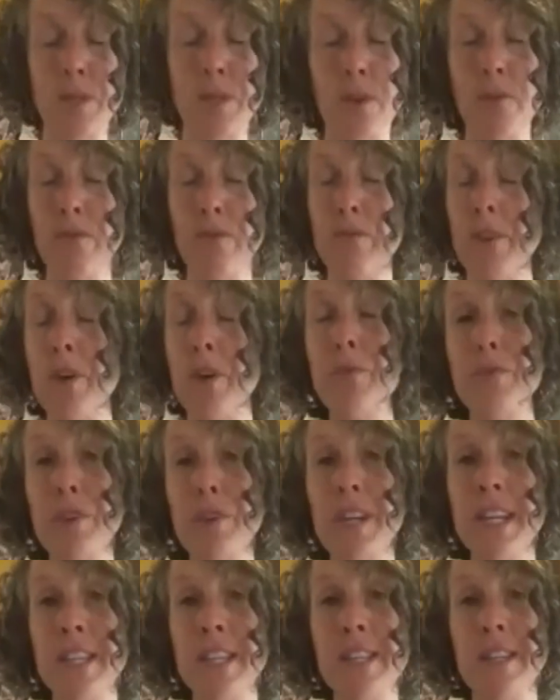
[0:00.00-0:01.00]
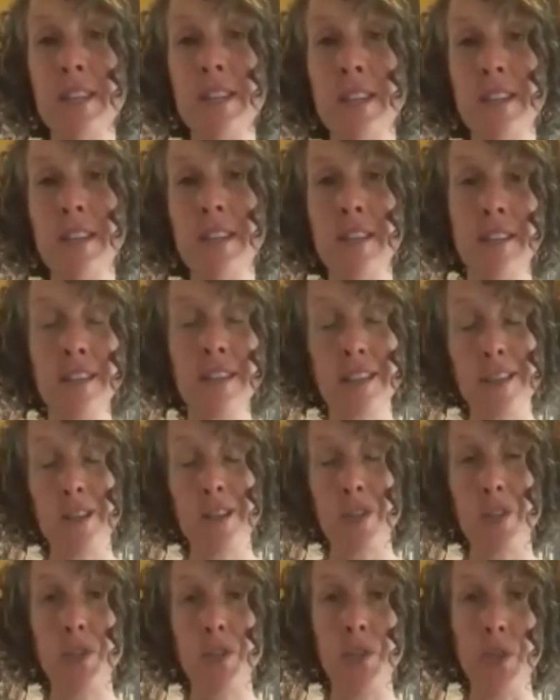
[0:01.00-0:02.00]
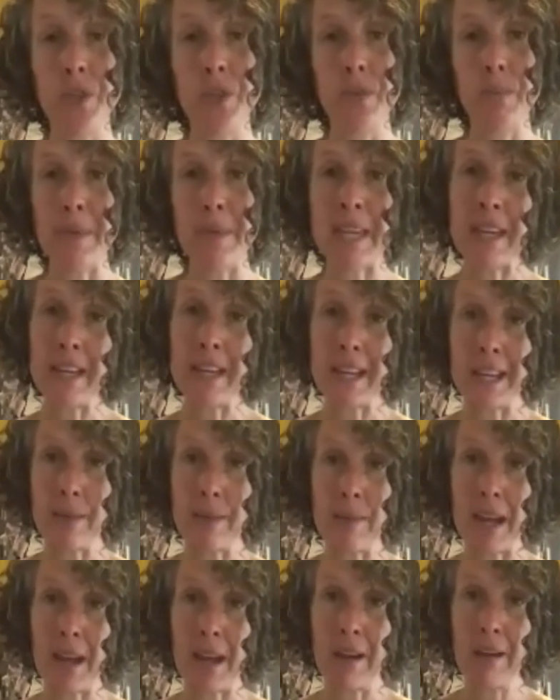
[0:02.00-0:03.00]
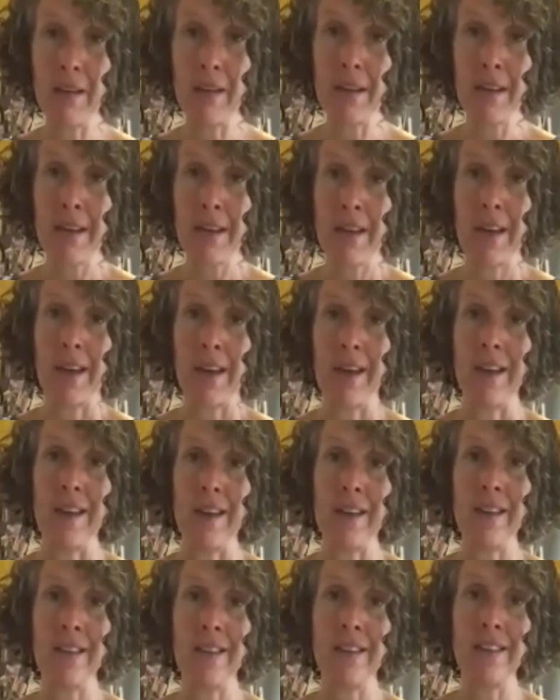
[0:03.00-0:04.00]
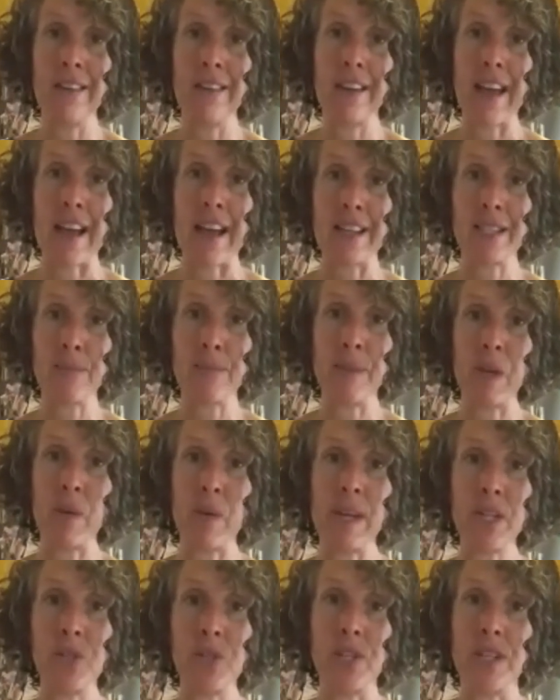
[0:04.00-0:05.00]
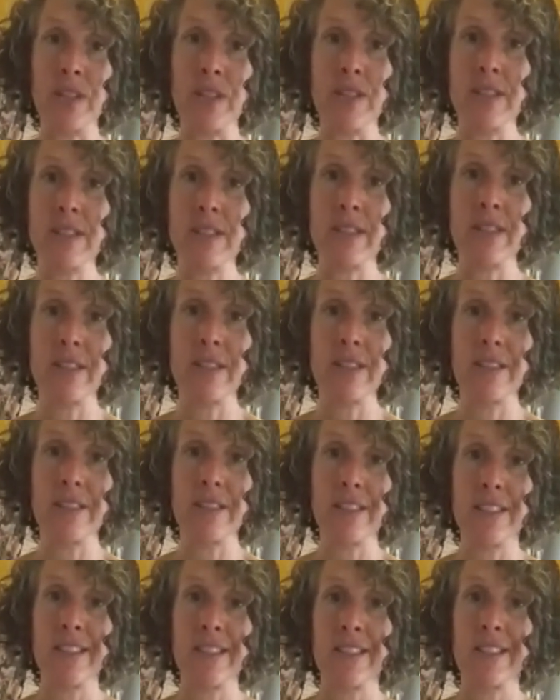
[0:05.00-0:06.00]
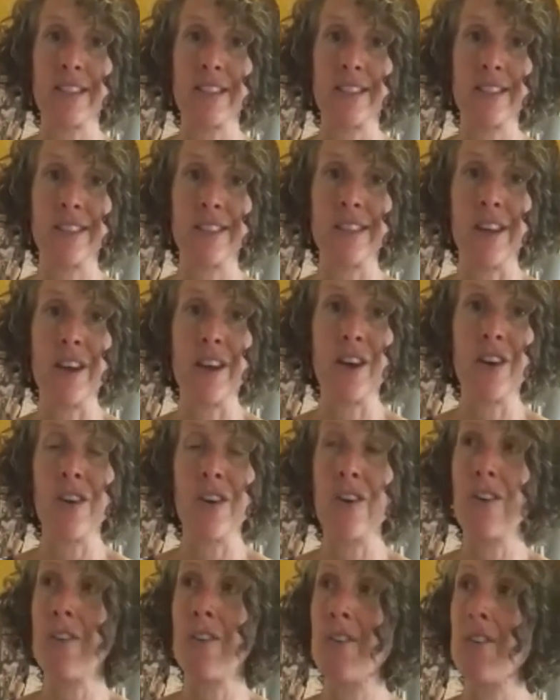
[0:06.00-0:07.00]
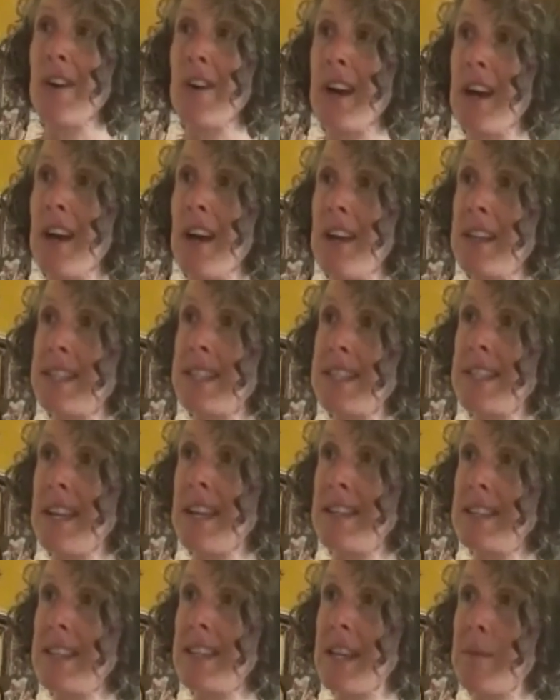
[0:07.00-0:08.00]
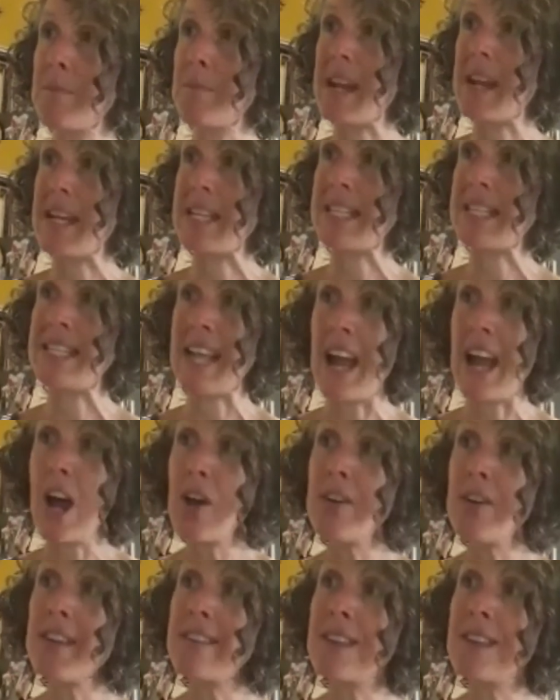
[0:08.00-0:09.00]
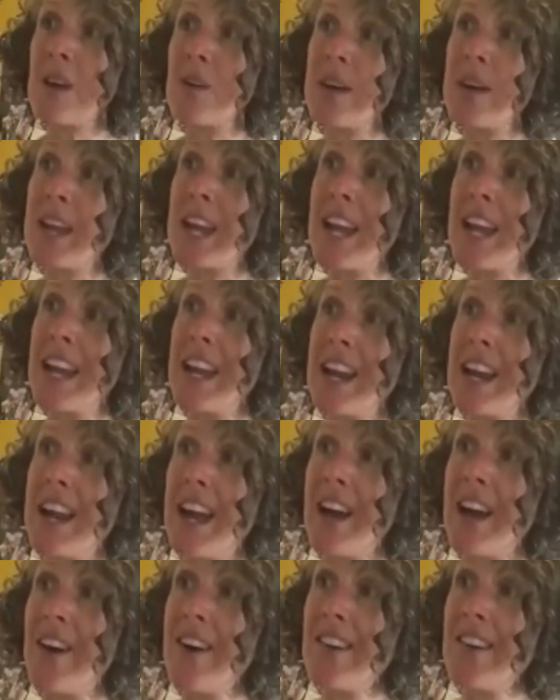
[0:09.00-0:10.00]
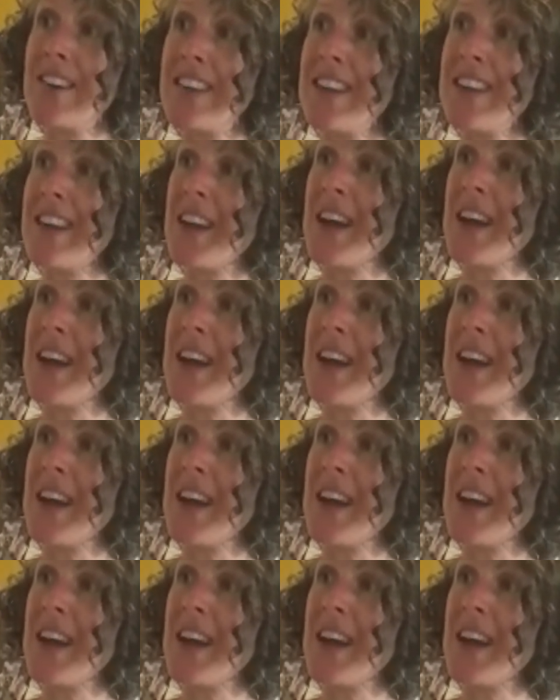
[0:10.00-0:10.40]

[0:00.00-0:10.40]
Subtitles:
So feel free to shoot me an email and ask me questions. So it sounds like my sound is going in and out.